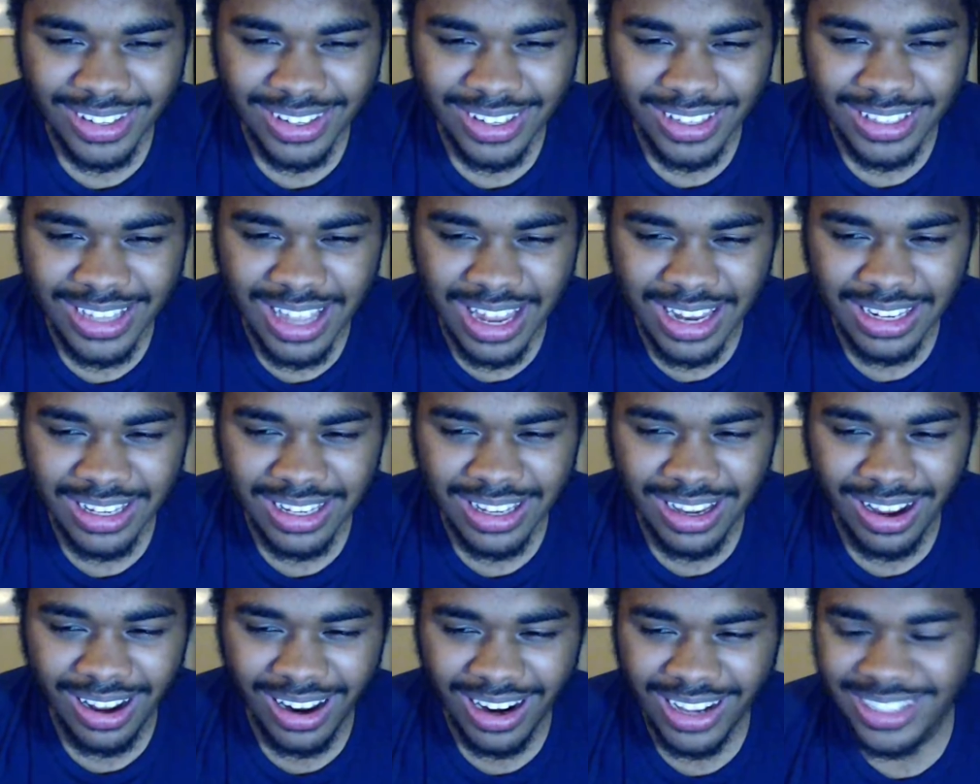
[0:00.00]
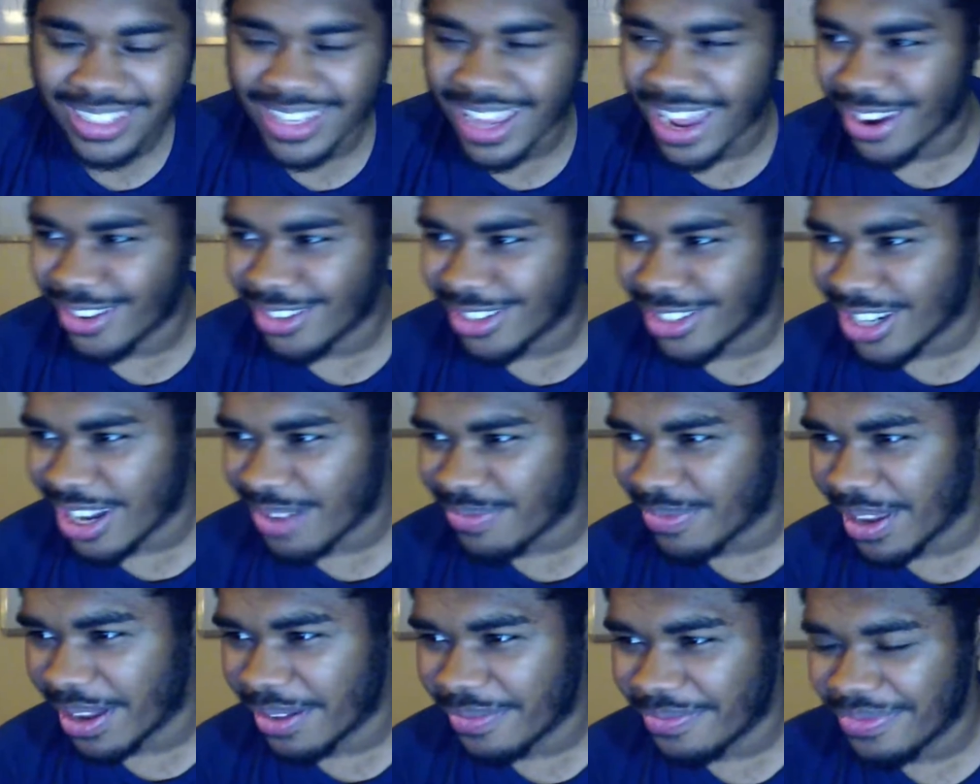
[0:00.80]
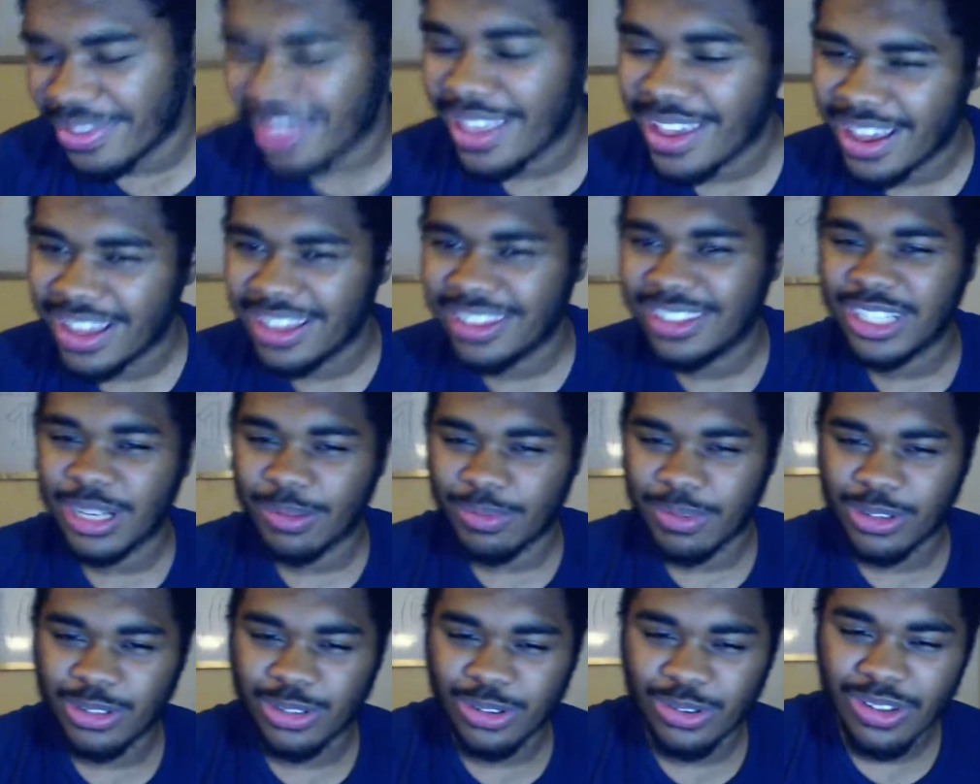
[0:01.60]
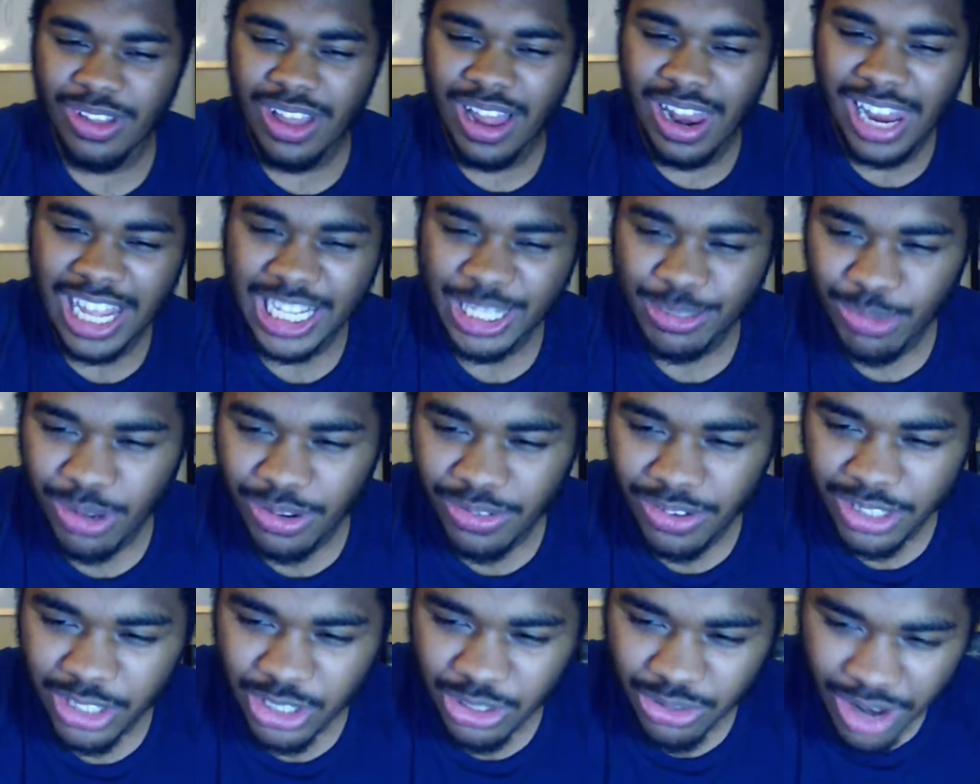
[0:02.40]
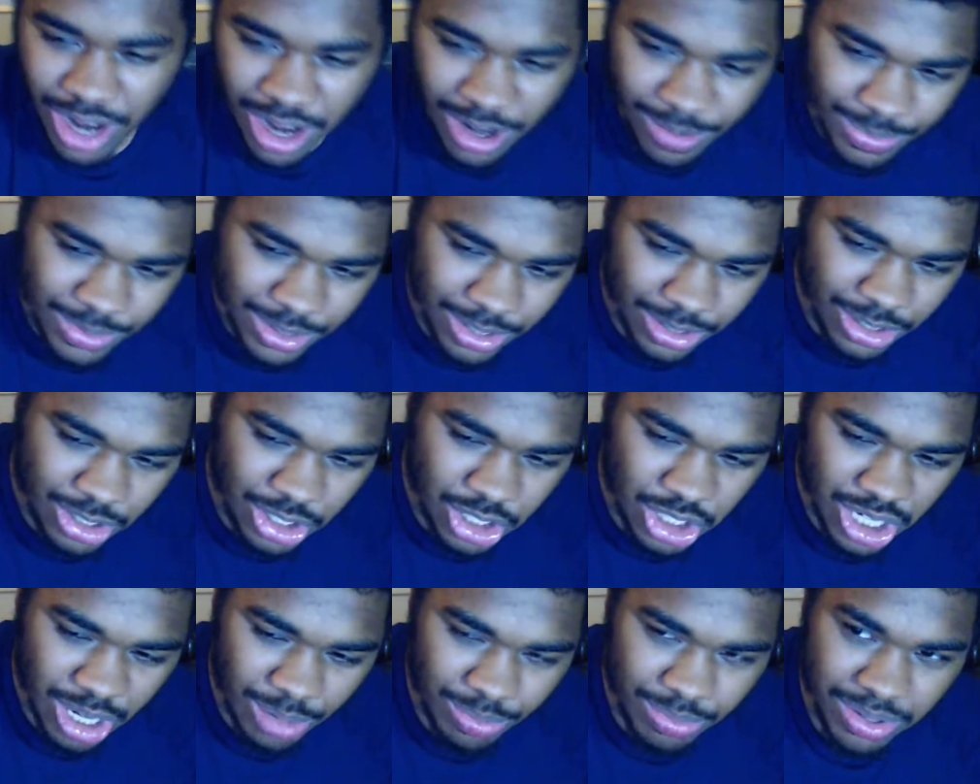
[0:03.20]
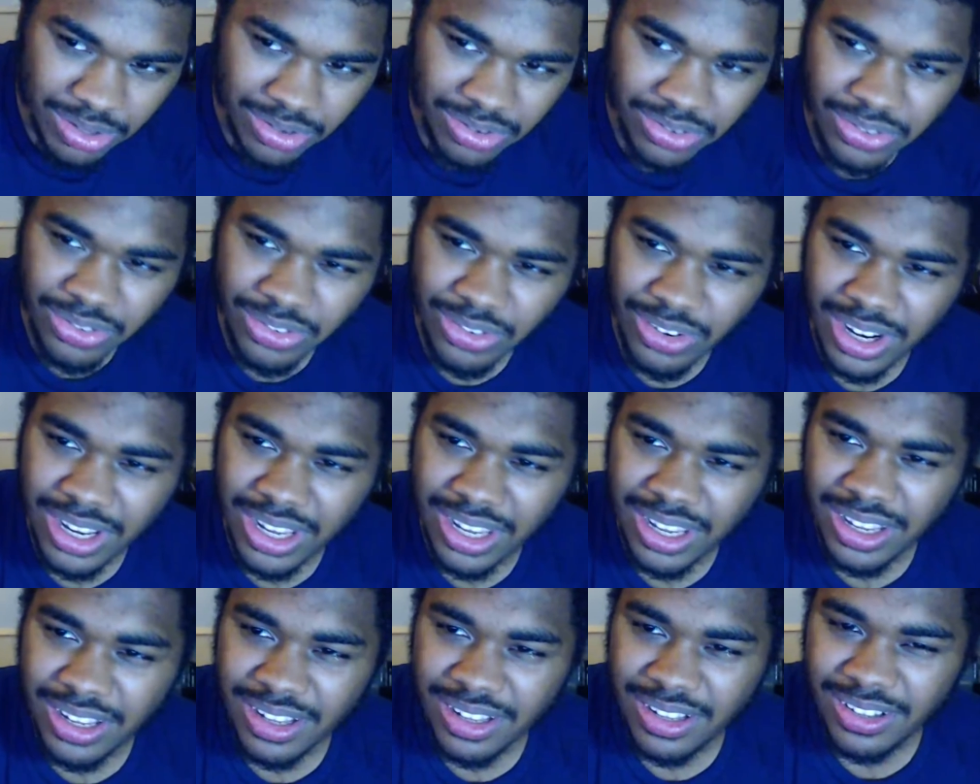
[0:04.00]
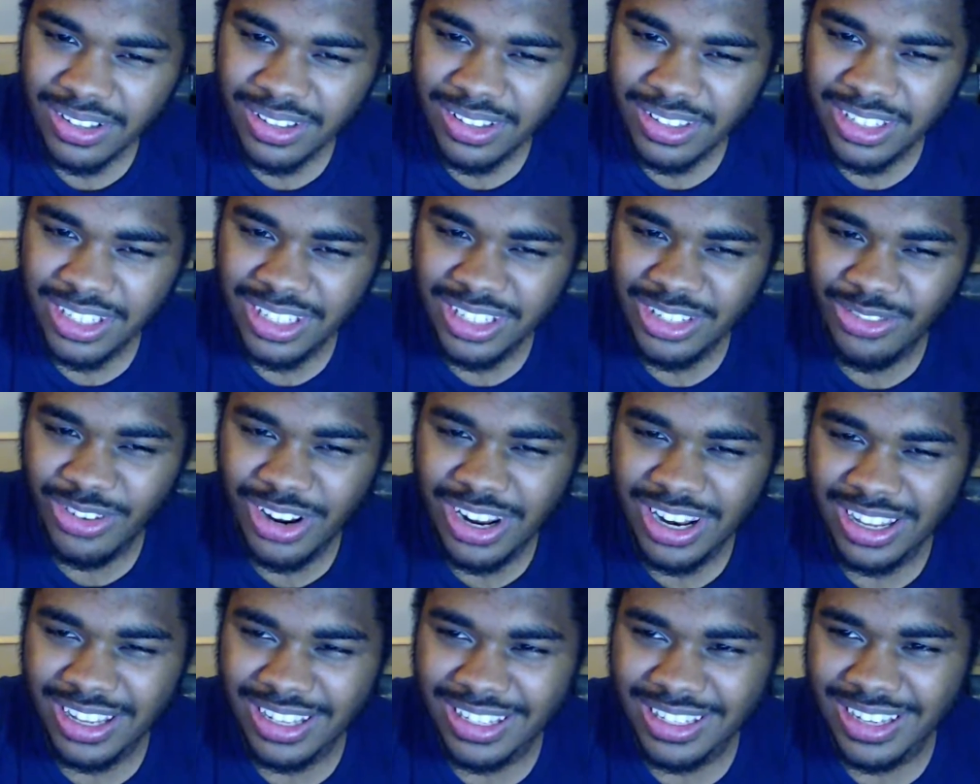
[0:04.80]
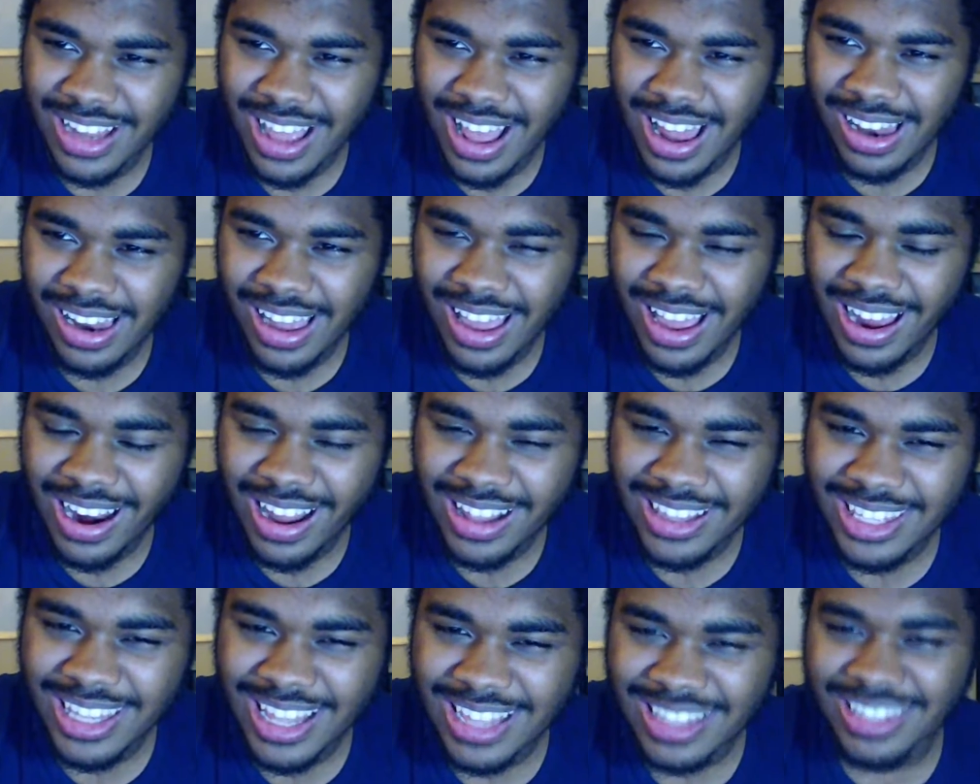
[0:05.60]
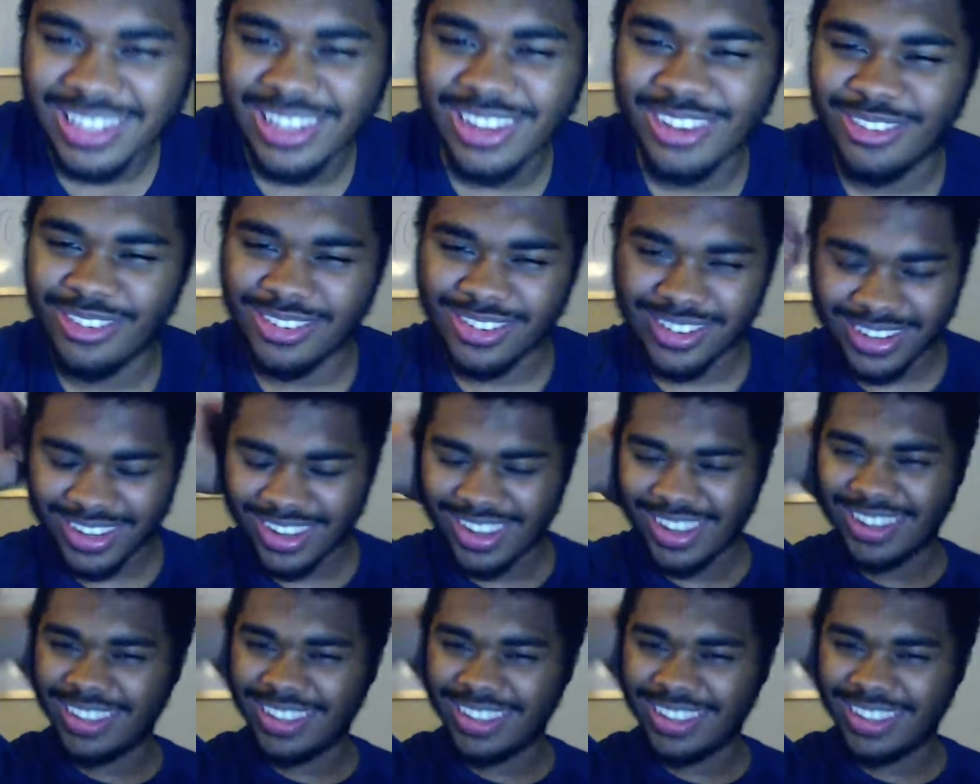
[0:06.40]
Is that the, that's the end of the chapter. Chapter 2. Let's move on straight up to chapter 3. She's reading his letter. That's cute.